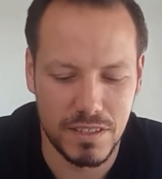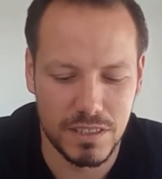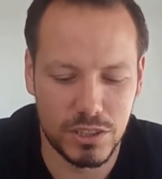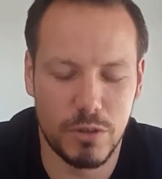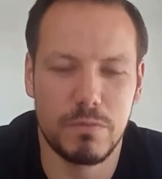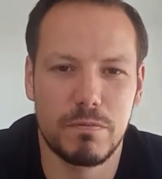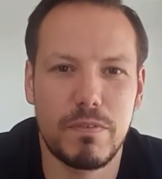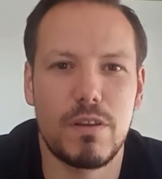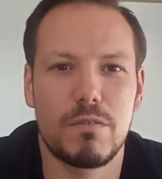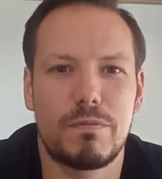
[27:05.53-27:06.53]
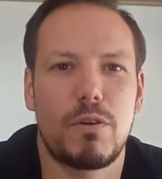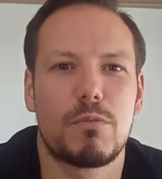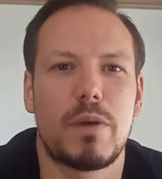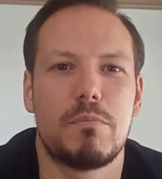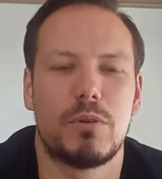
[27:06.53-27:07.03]
So
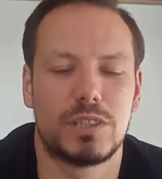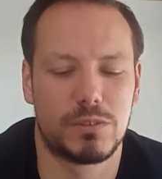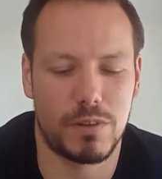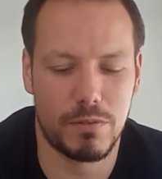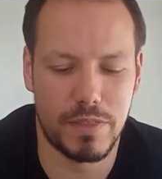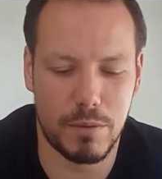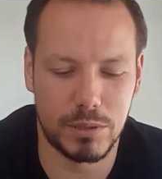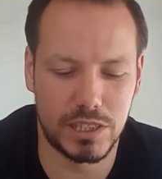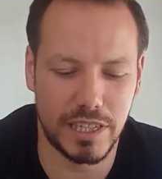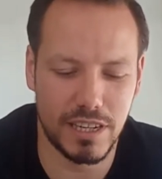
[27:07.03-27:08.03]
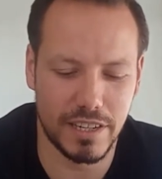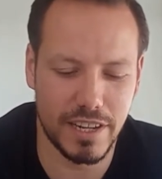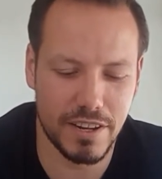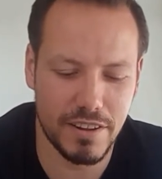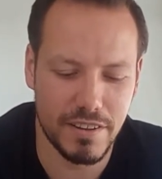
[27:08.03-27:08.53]
fun memories of that particular
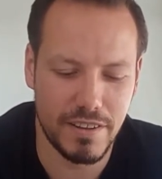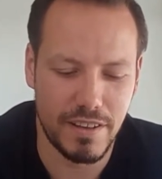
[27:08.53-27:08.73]
gig.